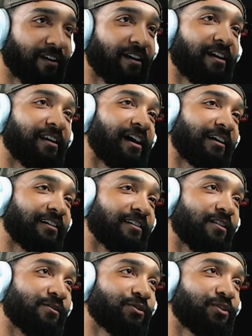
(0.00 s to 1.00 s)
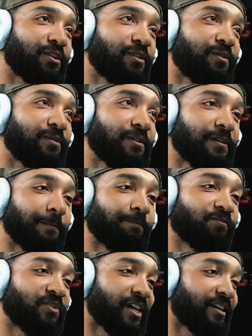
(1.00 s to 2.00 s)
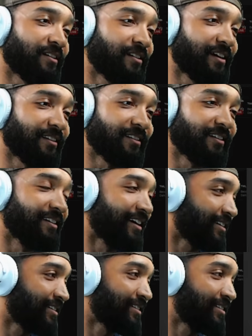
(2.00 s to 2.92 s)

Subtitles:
and I can also dedicate the next